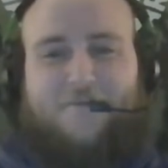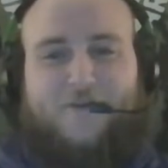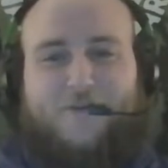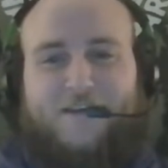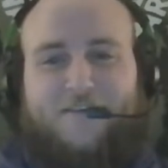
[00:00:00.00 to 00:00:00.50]
I
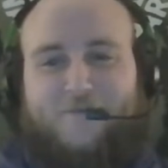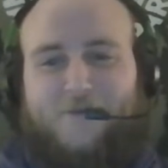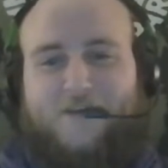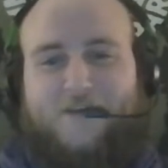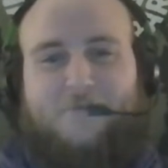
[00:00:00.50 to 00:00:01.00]
appreciate
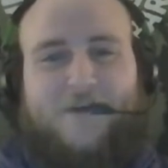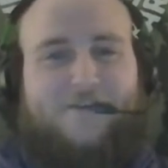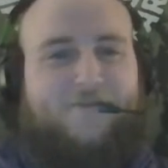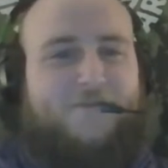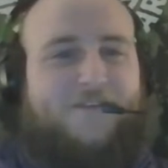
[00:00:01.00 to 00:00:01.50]
everyone being
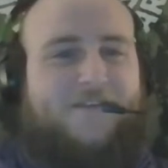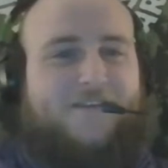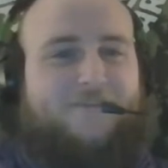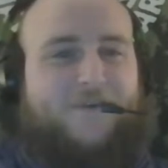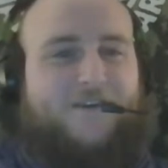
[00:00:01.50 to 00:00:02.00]
patient with
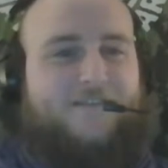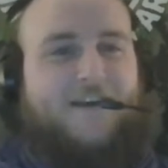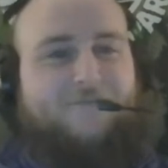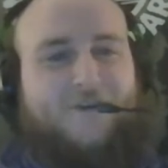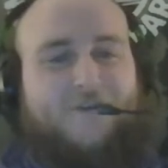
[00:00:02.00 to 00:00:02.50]
us, but
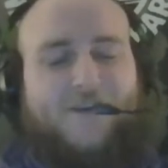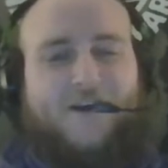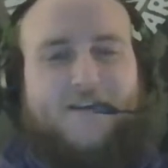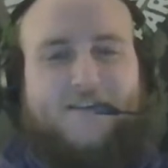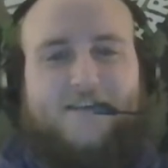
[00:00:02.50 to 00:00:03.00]
life goes
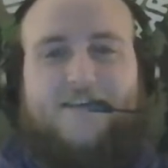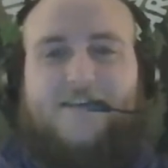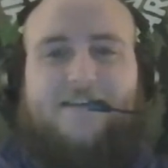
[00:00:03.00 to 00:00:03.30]
on.